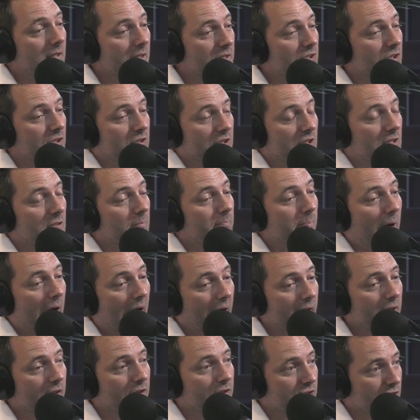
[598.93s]
Listen, to the
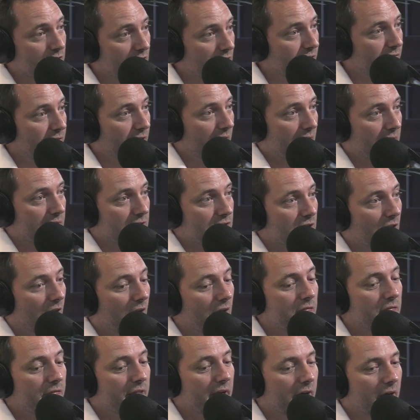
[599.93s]
buyer's defense
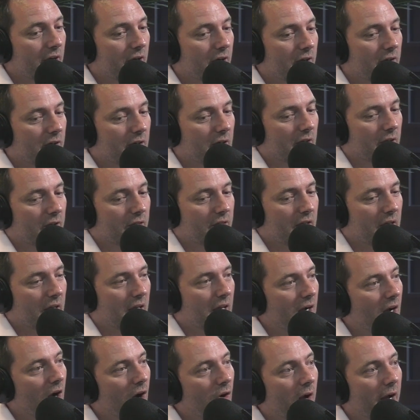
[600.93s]
on their
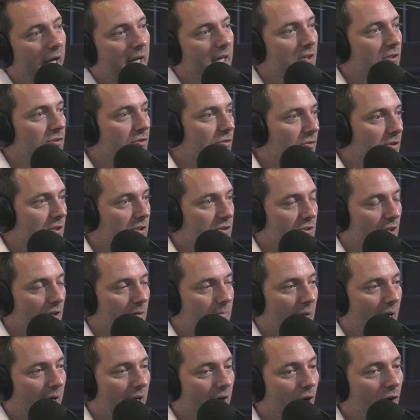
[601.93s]
thinking, I can do this on
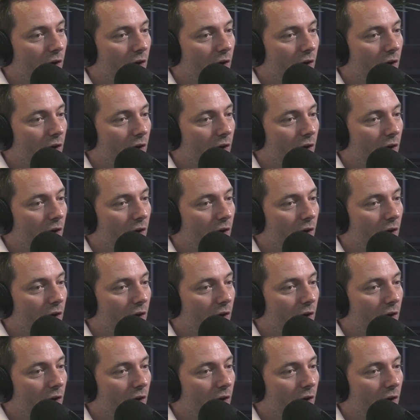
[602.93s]
my